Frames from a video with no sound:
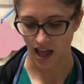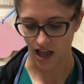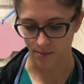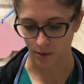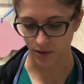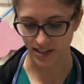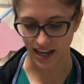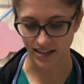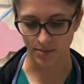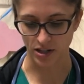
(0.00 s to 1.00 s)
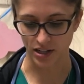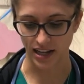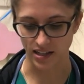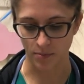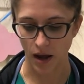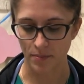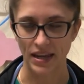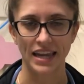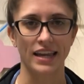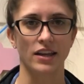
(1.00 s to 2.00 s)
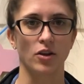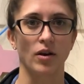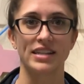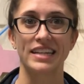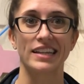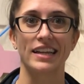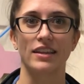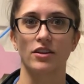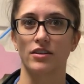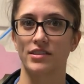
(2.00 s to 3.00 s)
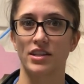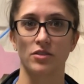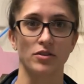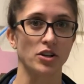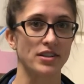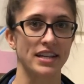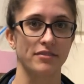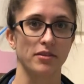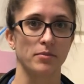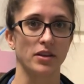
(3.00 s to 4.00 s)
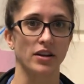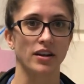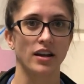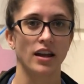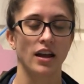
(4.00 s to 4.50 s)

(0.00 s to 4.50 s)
I will say, especially as a puppy, ideally they're still nursing from their